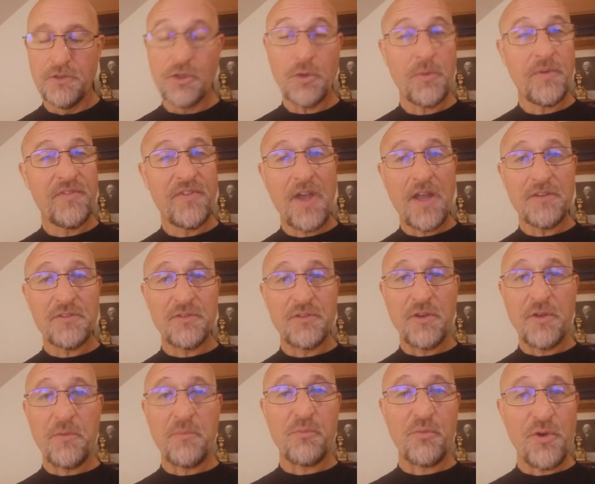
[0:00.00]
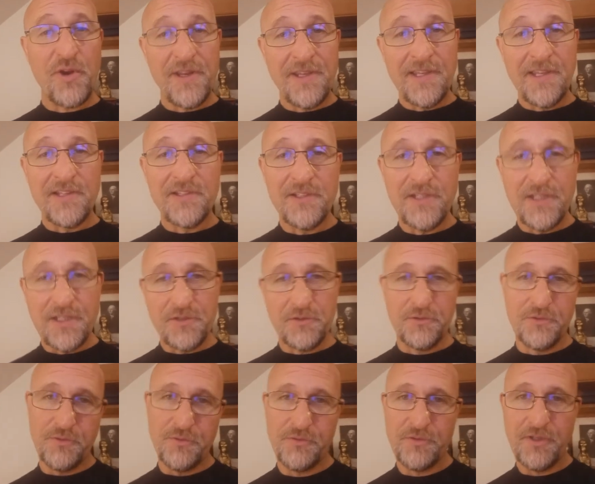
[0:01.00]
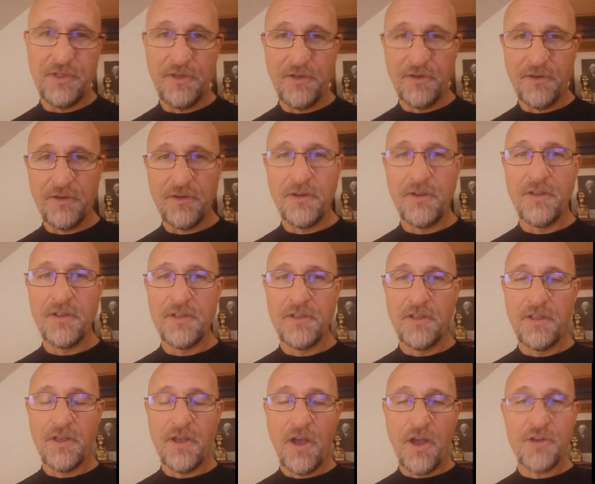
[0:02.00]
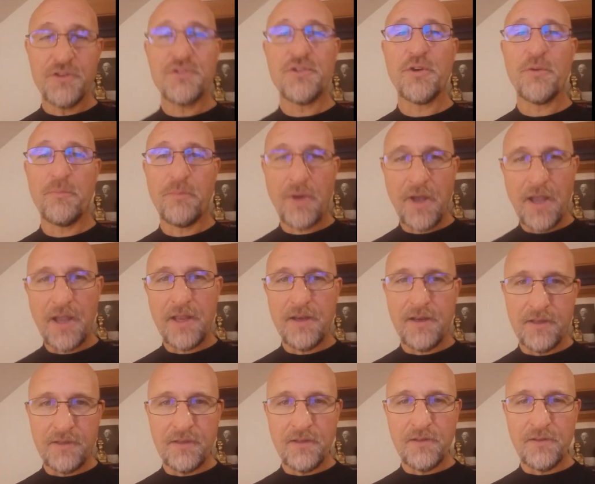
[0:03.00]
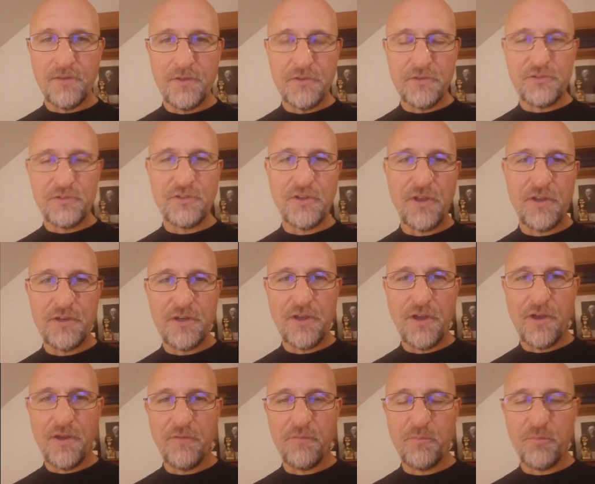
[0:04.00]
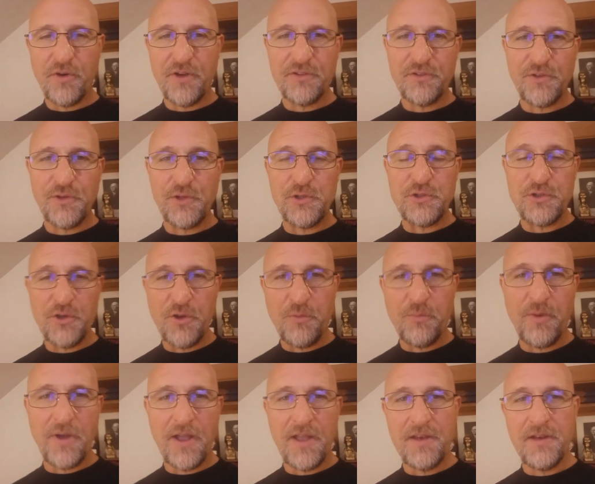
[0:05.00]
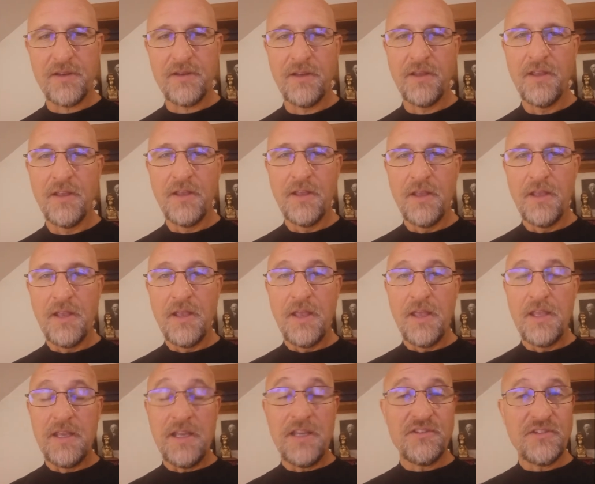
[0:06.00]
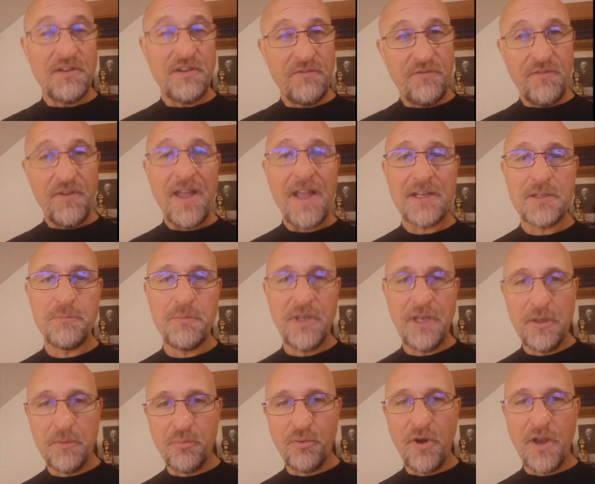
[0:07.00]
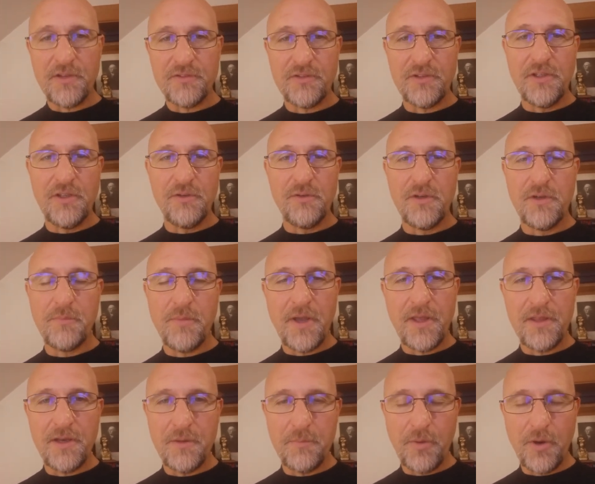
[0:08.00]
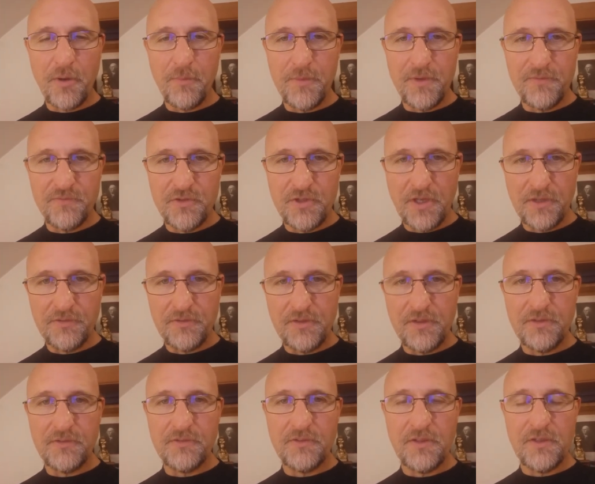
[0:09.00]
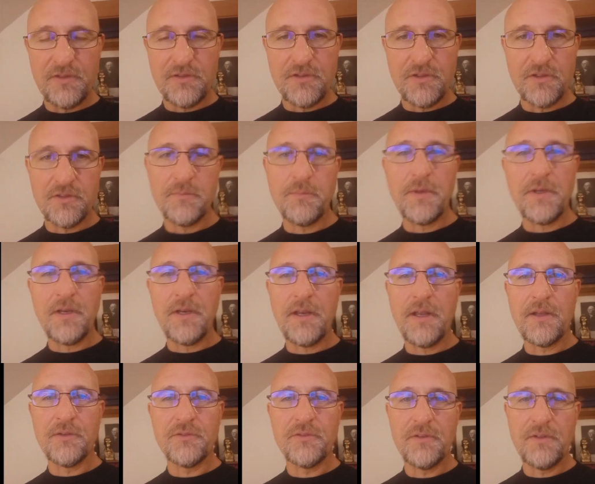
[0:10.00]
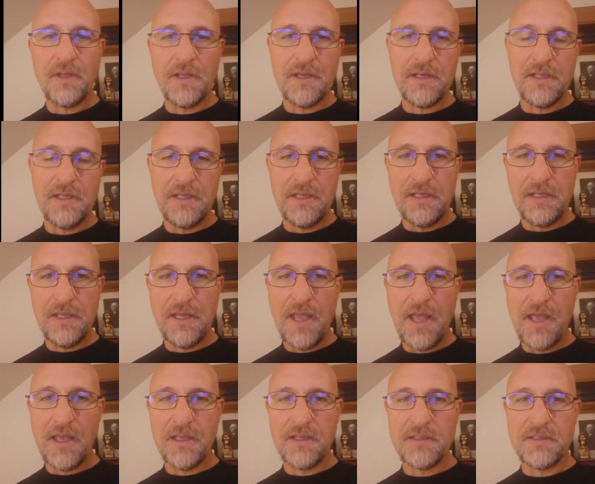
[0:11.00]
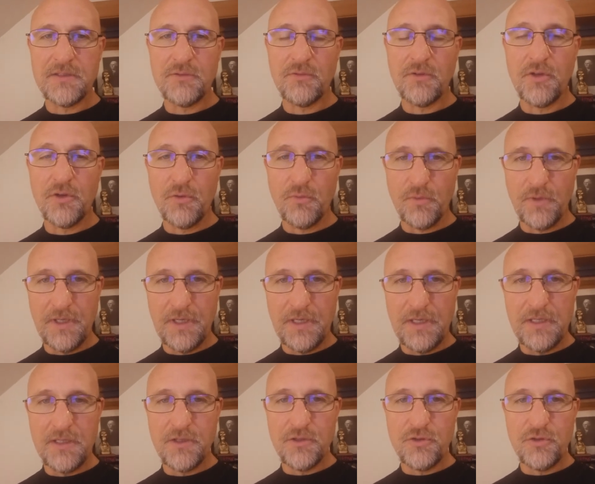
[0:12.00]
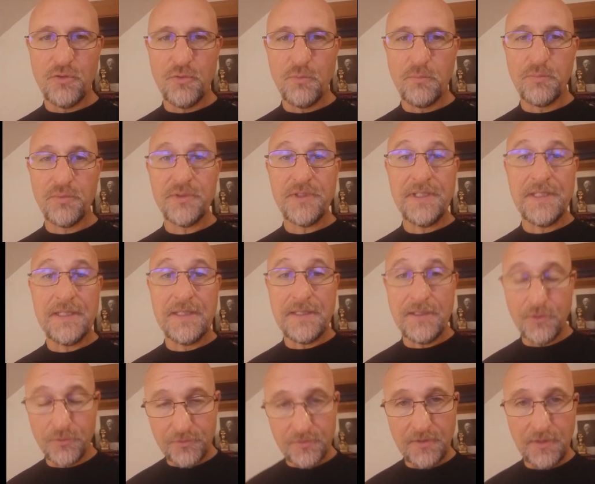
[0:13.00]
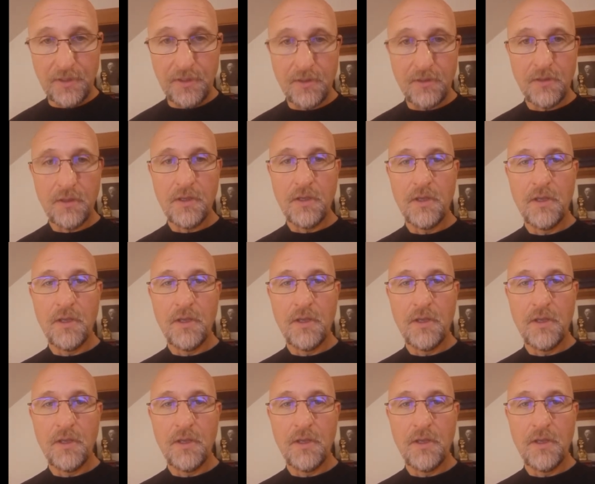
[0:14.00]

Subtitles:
So we've got some breaking legal news here. Hunter Biden, the son of President Joe Biden, is in fact being prosecuted by the Department of Justice. It has just been announced that he has agreed to plead guilty